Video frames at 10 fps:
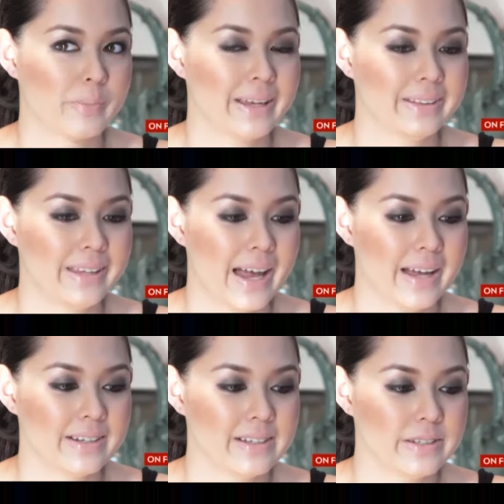My
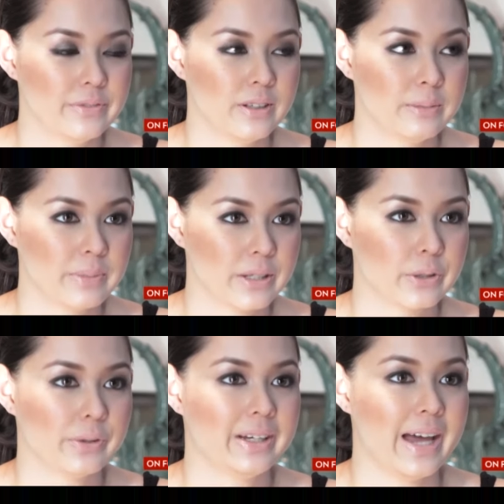dad is
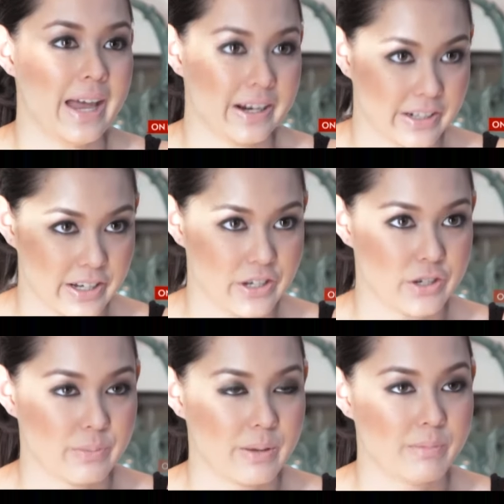Filipino and
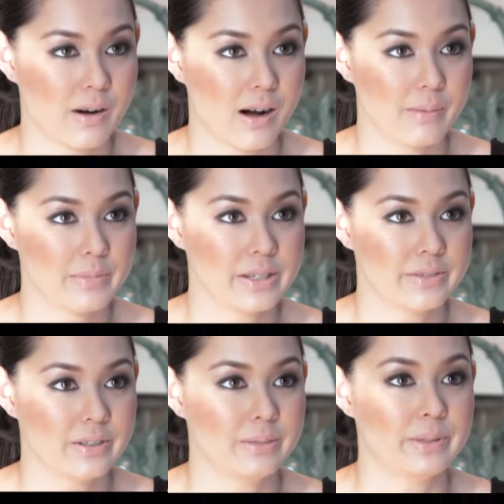Irish. My mom is
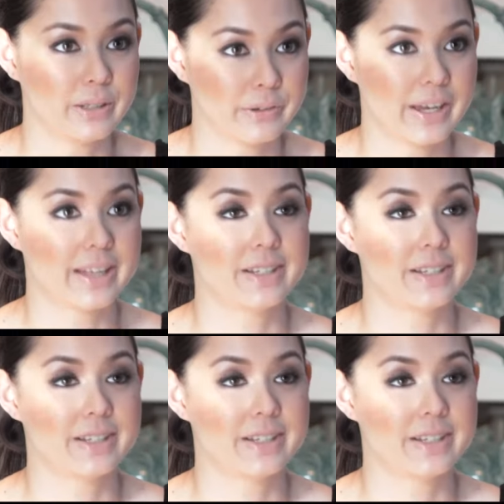Filipino and